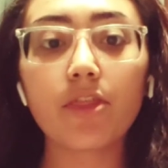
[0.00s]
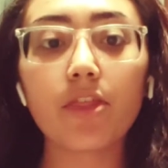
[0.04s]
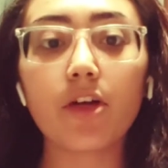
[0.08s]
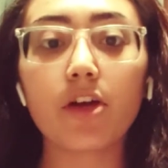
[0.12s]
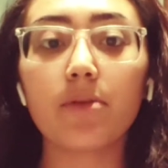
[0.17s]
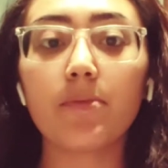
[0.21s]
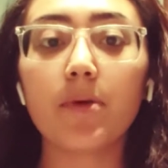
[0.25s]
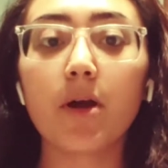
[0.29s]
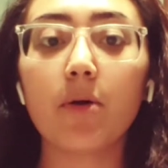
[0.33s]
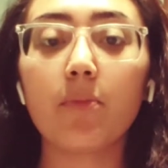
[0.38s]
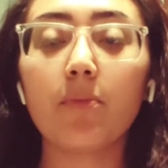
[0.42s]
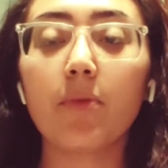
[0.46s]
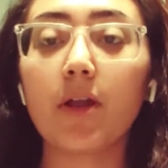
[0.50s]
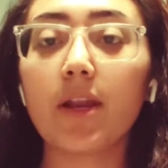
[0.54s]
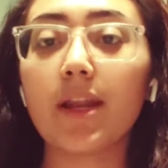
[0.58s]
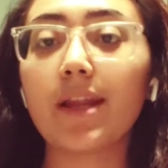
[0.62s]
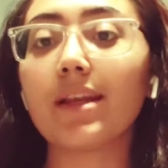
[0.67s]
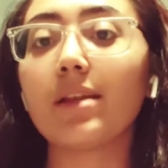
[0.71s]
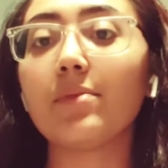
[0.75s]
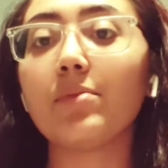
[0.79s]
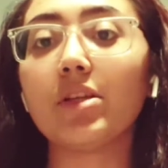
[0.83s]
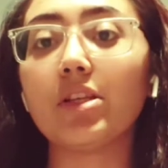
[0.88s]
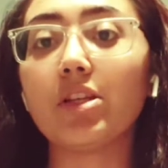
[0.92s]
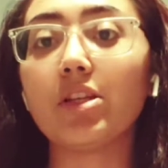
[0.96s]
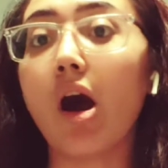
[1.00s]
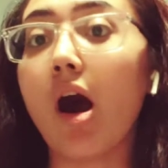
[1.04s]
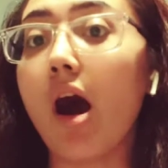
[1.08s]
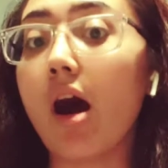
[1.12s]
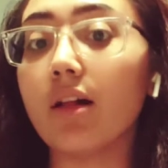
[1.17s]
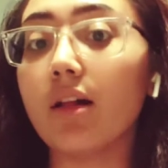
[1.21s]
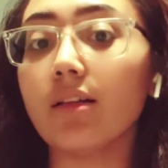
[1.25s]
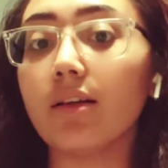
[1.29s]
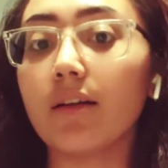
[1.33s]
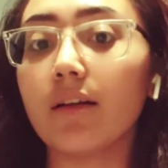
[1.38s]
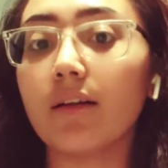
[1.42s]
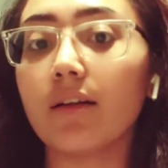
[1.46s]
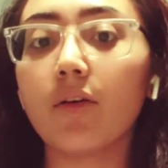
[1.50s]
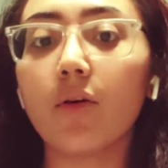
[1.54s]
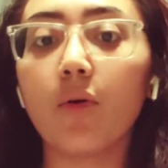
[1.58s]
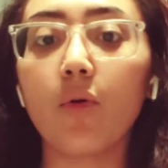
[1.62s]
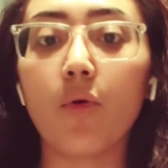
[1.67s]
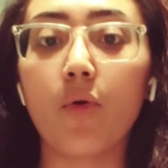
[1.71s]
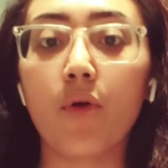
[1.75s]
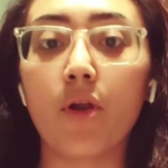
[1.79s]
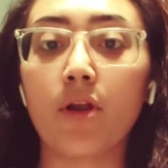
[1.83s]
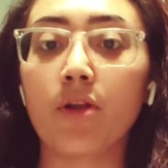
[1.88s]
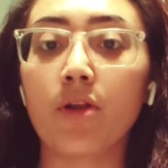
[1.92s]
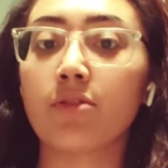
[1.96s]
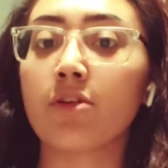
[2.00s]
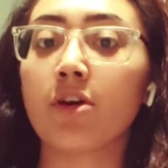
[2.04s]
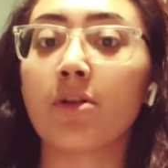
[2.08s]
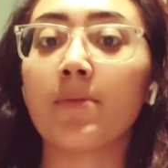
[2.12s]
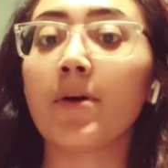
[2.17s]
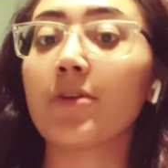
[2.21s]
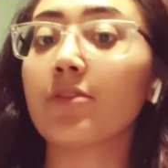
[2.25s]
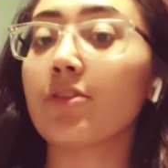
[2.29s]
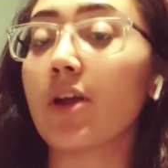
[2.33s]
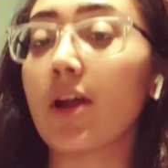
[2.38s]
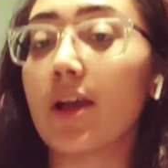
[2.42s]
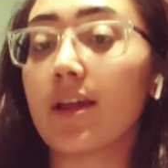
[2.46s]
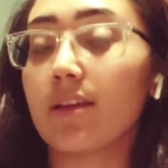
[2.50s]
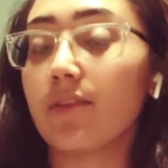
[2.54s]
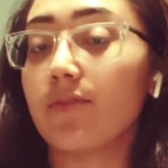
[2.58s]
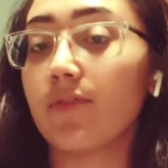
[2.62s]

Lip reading: thought about wanting to be taller, or thought about trying